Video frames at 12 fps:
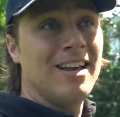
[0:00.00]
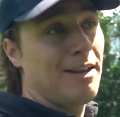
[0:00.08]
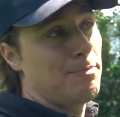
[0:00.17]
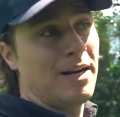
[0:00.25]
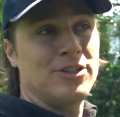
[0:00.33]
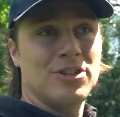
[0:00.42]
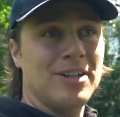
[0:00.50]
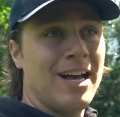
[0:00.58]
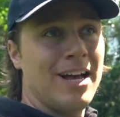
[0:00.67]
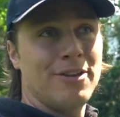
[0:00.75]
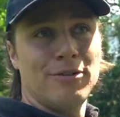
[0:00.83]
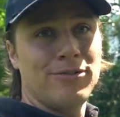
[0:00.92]
And by
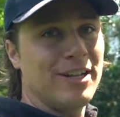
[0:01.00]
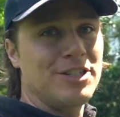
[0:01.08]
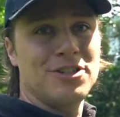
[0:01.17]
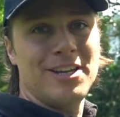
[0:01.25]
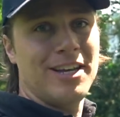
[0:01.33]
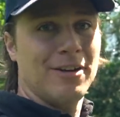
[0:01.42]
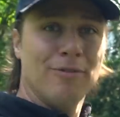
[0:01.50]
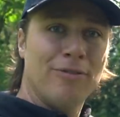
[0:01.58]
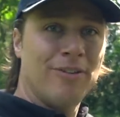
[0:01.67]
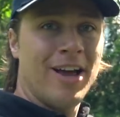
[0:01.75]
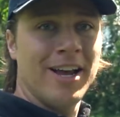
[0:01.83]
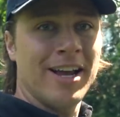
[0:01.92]
July, they're fledgling and
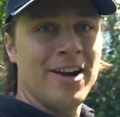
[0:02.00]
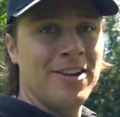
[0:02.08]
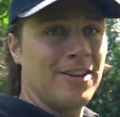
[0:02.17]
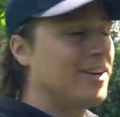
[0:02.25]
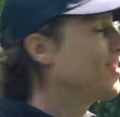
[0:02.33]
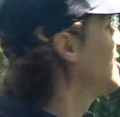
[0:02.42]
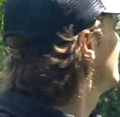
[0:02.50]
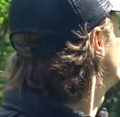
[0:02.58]
flying out of there.